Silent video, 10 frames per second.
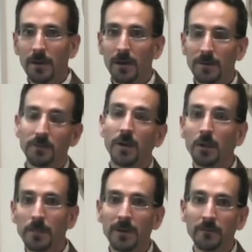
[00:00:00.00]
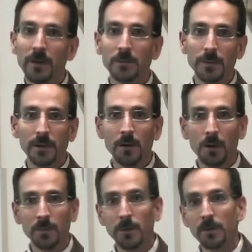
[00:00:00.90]
uh, development investment in
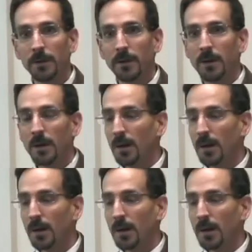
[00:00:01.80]
our community.